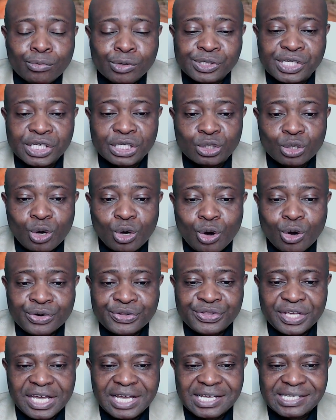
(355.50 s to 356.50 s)
Muzito,
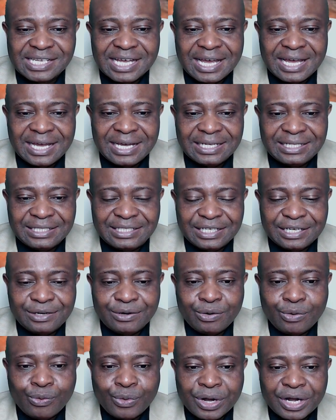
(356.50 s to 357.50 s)
on the other hand,
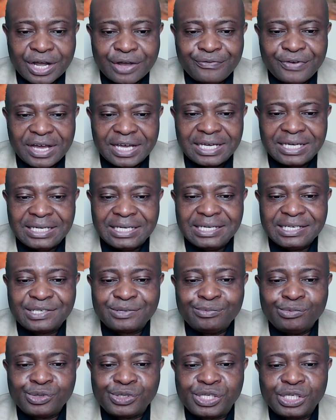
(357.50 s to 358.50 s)
wherever he
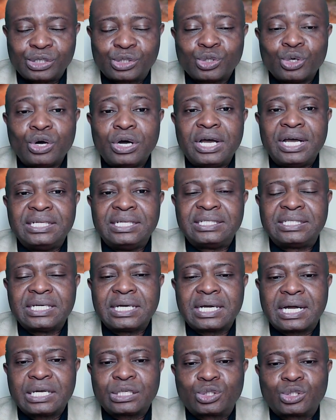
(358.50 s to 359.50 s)
is, Muzito and
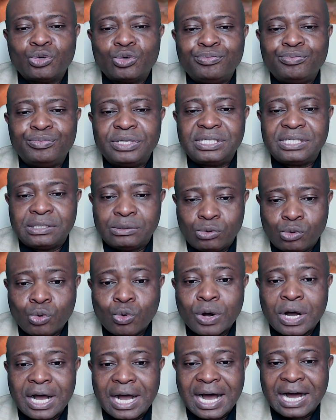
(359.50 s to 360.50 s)
Katumbi, who